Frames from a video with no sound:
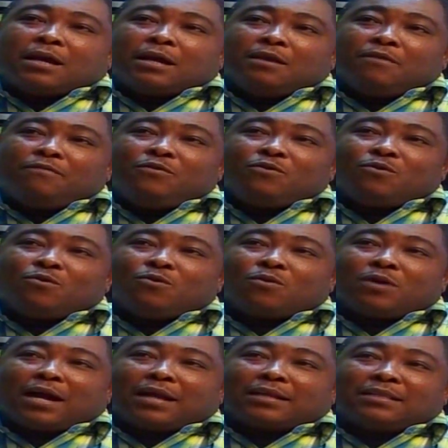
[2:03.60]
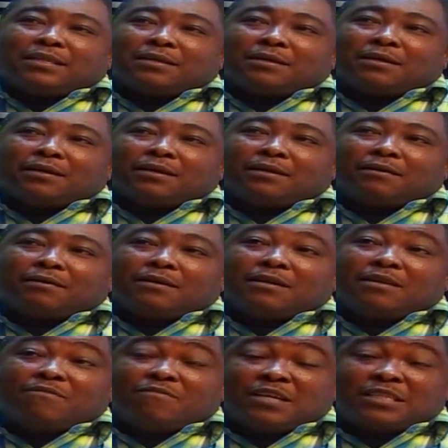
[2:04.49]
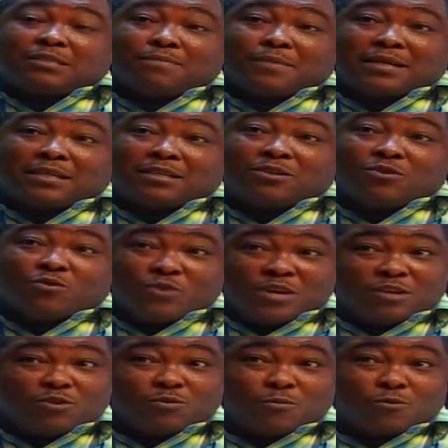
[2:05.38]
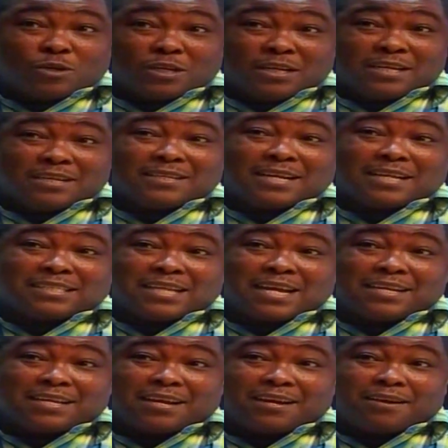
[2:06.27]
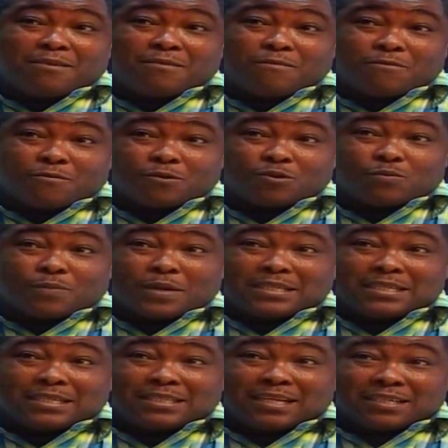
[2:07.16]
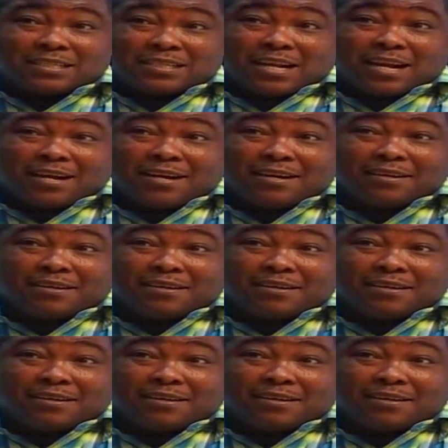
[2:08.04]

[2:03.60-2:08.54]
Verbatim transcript: if you look at the investment you need to put in in Tanzania for, to purchase a truck,